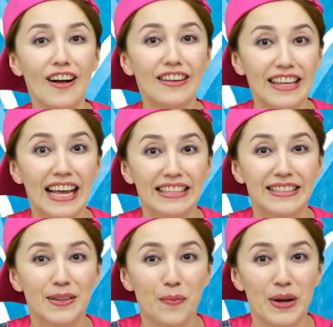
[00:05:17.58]

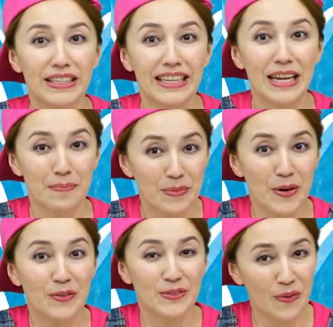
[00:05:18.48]
against the wind and it
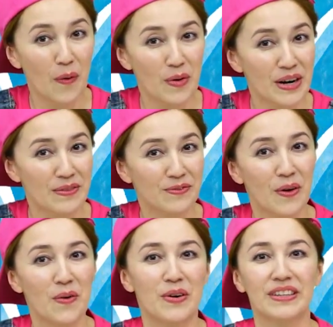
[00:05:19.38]
moves forward and
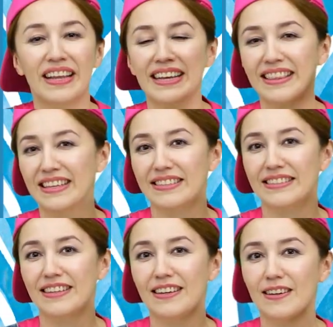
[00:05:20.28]
forward like
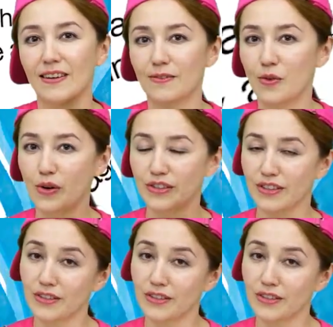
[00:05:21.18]
this. Of course,